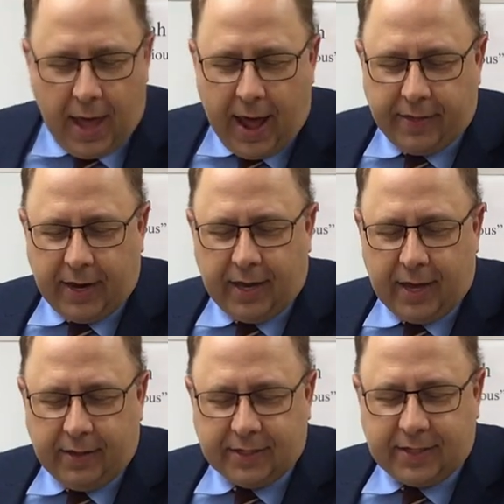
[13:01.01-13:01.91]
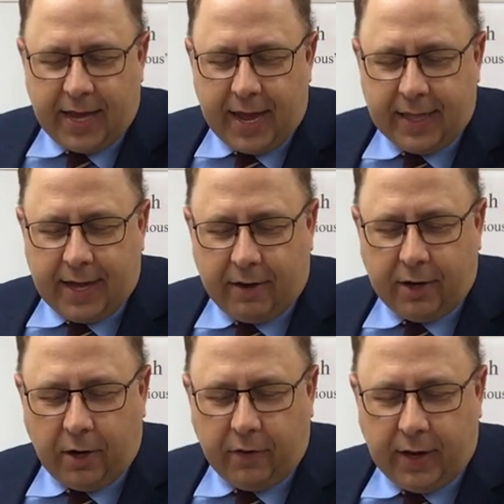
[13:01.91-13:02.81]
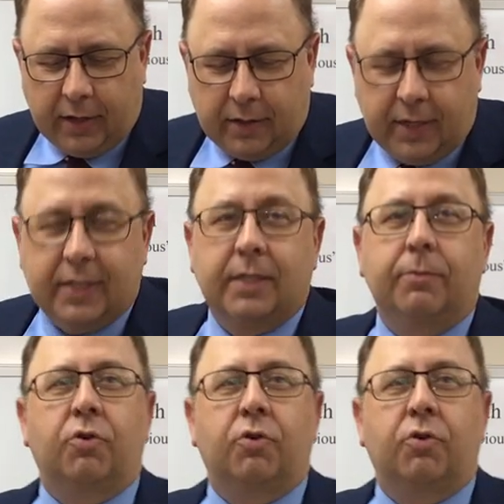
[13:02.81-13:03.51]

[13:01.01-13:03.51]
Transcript: and they'd, in the sand out here, they'd dig some